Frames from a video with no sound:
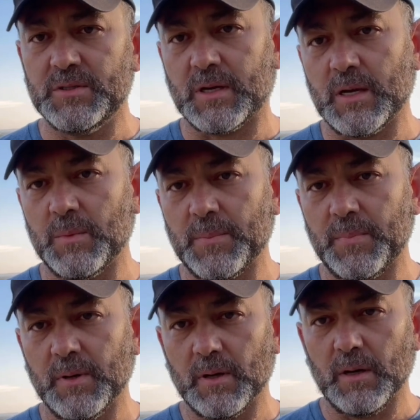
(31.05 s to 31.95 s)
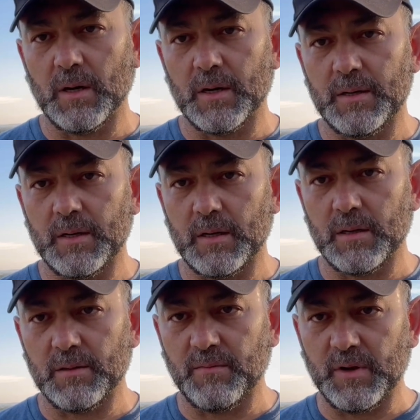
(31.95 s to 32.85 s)
that come up on
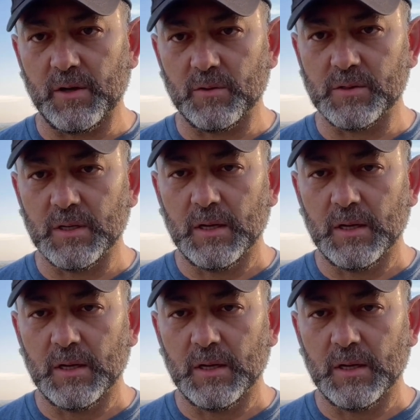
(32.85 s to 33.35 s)
the videos